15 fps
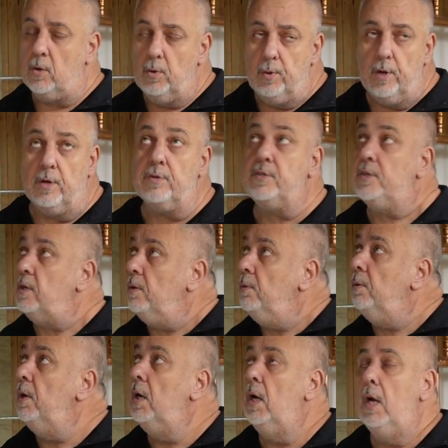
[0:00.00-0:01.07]
Kudos
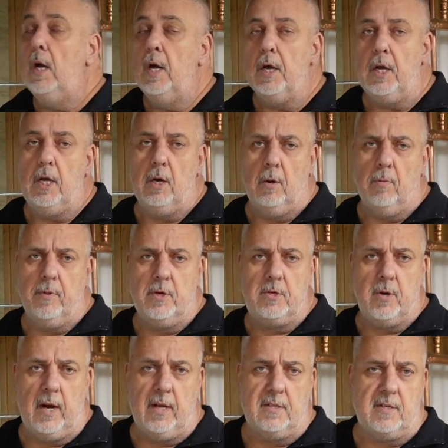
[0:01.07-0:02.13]
to, you know, the
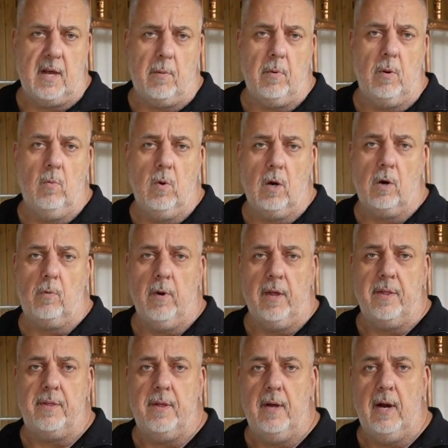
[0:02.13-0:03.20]
trades that we work
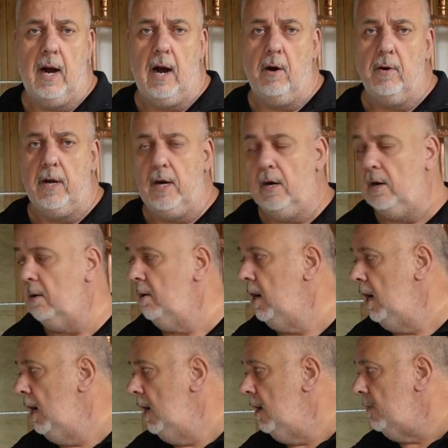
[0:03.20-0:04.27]
with out here.
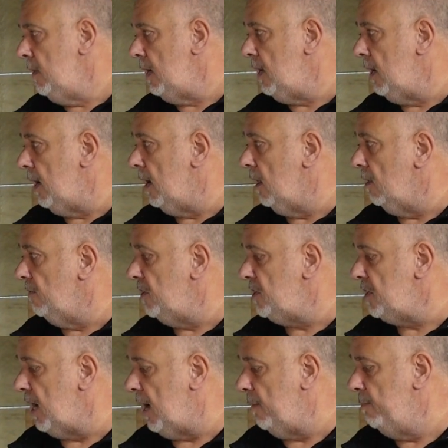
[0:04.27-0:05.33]
They did a hell of a
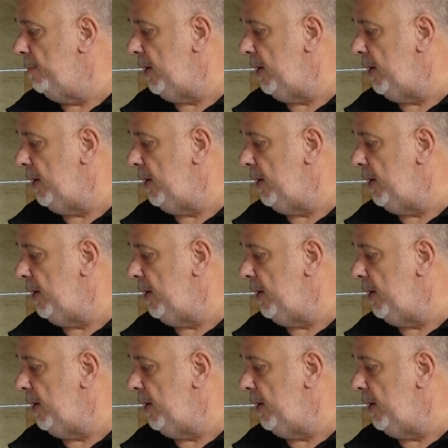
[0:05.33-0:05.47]
job.